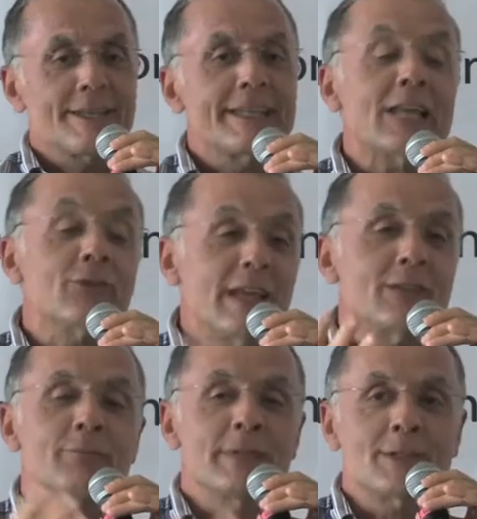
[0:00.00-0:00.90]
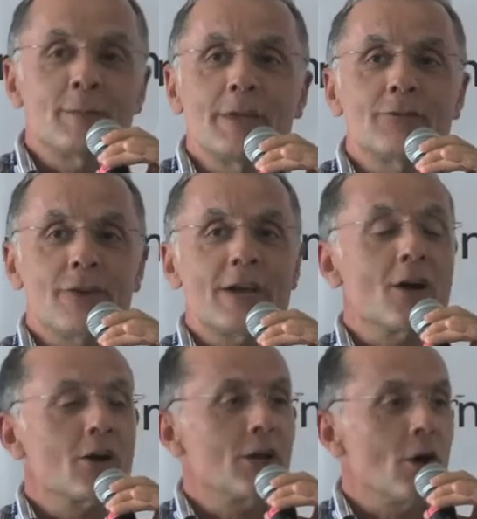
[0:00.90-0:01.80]
that failed miserably
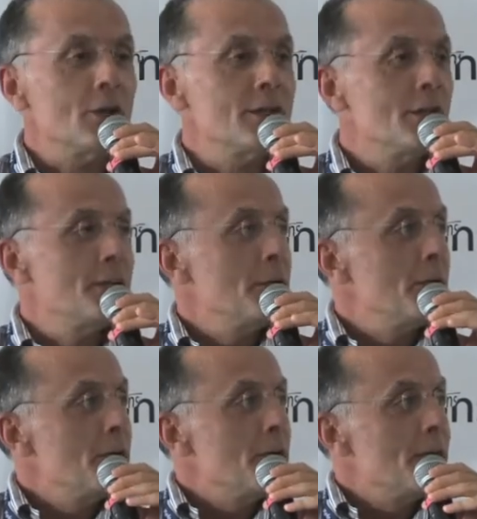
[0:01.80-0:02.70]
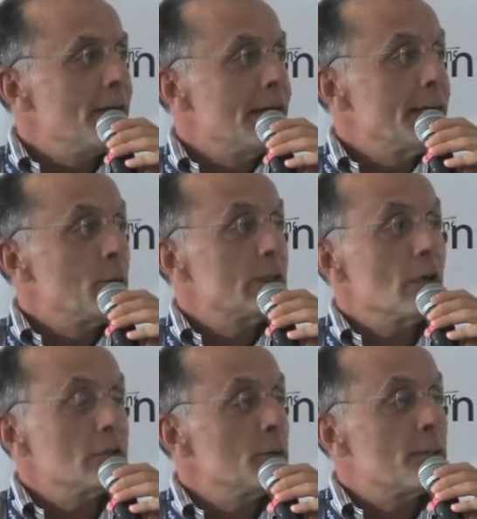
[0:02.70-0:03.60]
very early on. And we
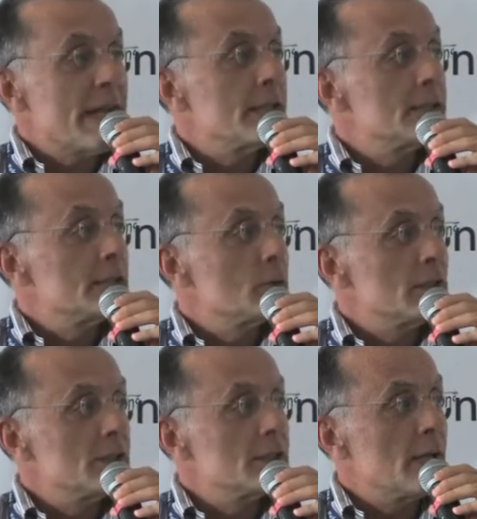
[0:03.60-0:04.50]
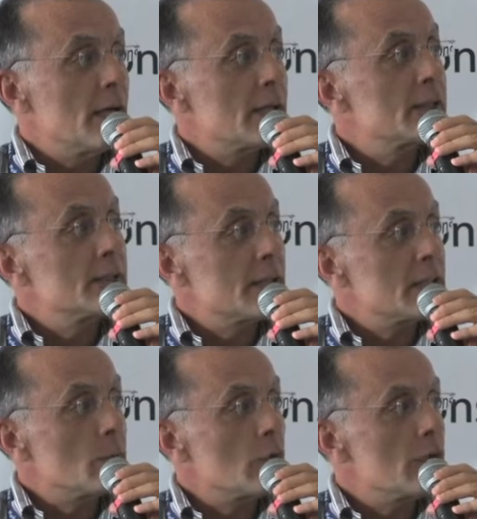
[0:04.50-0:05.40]
started Brinks, which is the
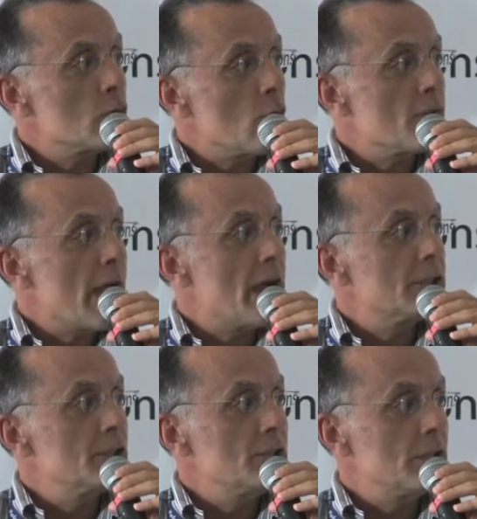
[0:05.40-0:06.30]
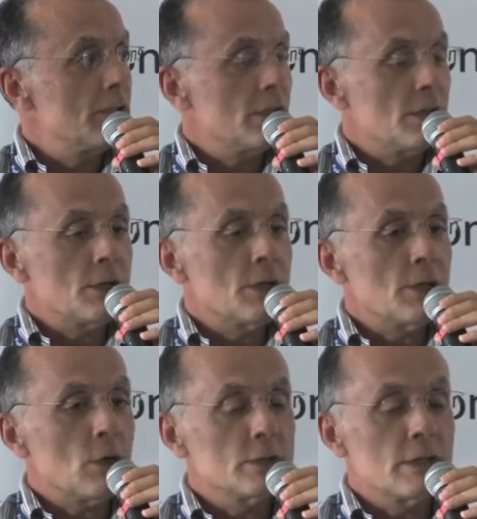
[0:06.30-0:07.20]
transportation of cash
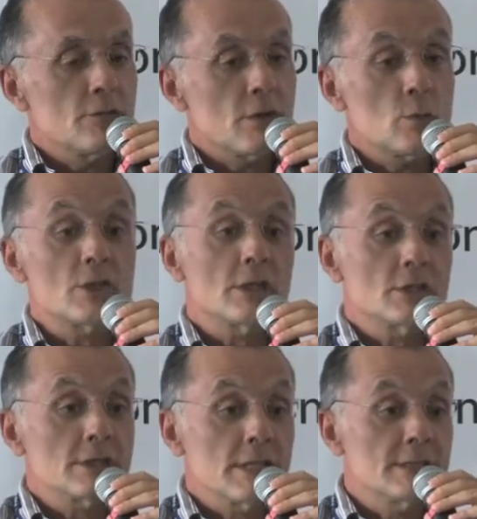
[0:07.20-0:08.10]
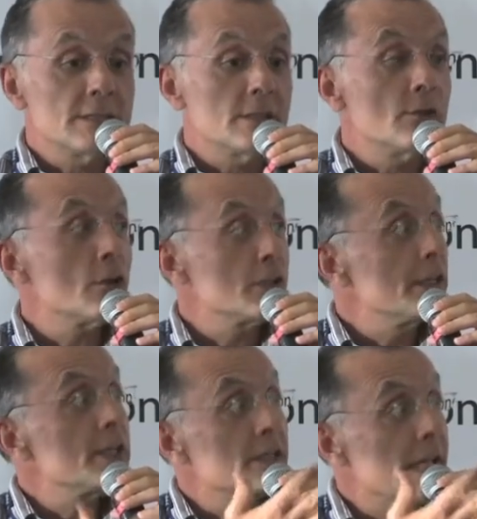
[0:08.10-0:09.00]
uh, on delivery, which I just exited
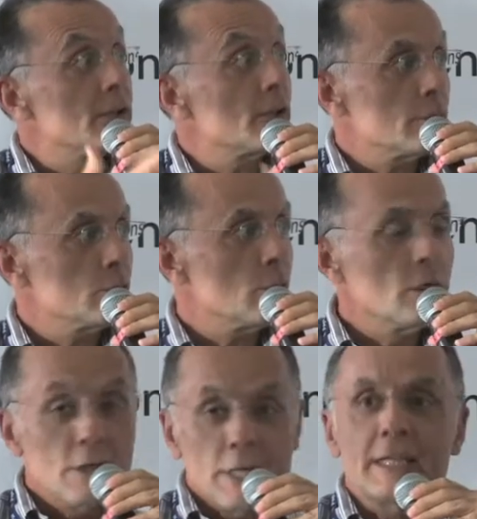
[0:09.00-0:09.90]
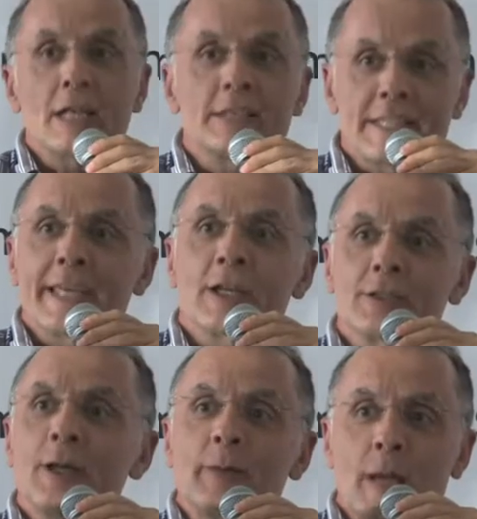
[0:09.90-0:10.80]
30 years later. So it does
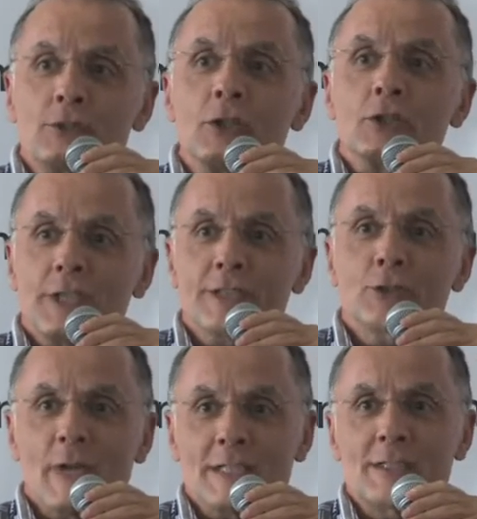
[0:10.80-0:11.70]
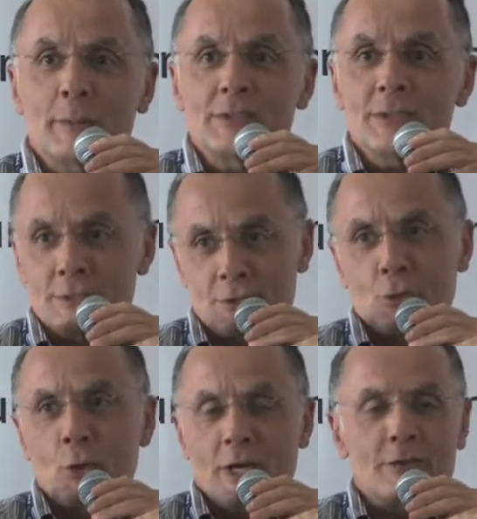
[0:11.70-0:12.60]
take sometimes 30 years to exit a business.
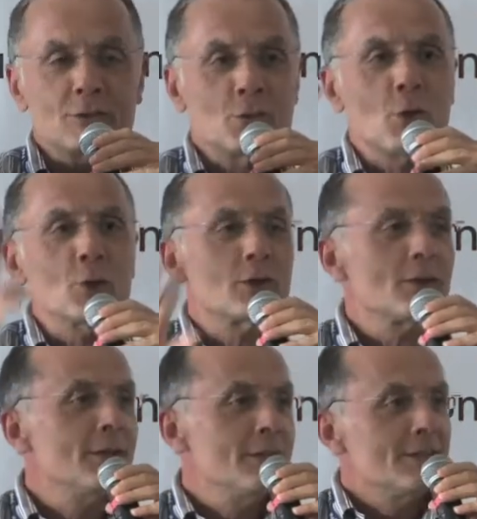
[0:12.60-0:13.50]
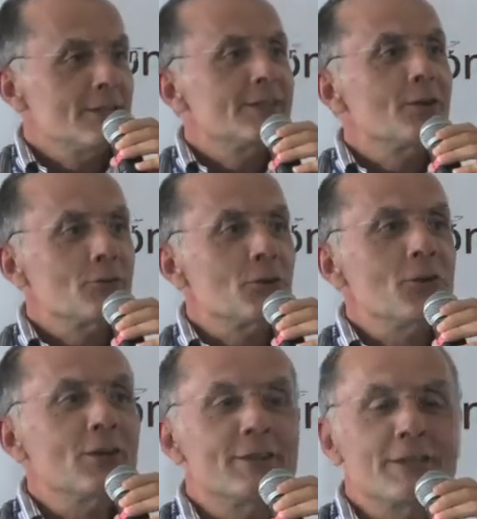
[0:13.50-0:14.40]
It's okay. So don't, if you're not,